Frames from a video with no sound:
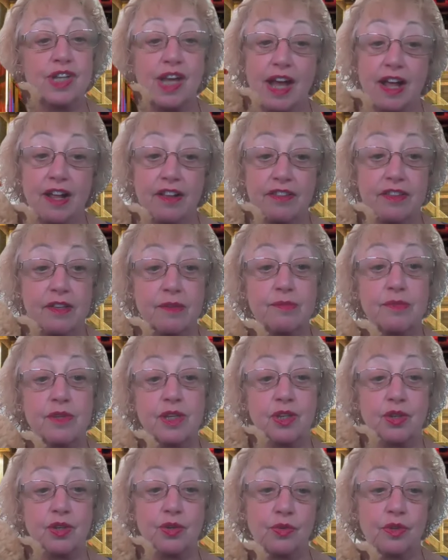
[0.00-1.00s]
tell them that
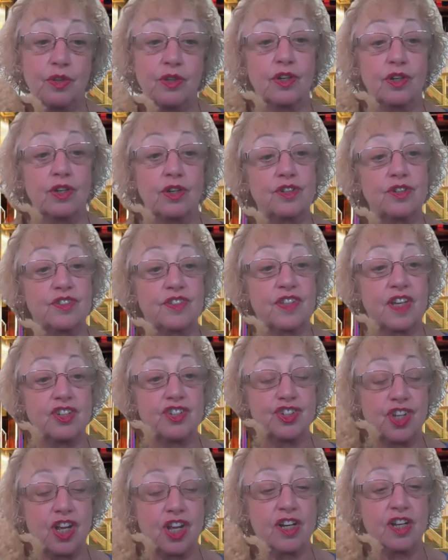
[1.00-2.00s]
you learn to say
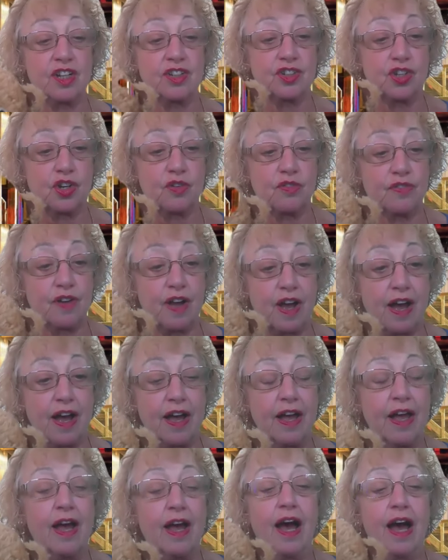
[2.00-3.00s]
Shana Tova,
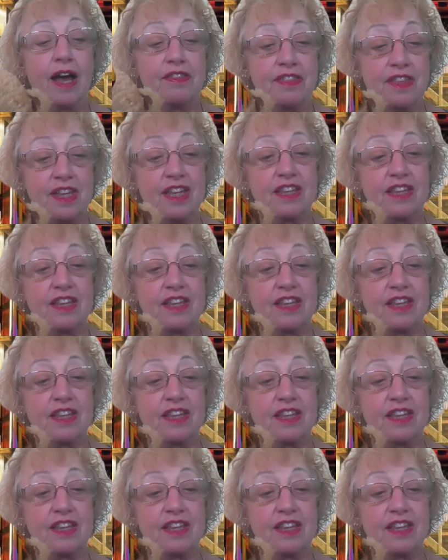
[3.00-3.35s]
I think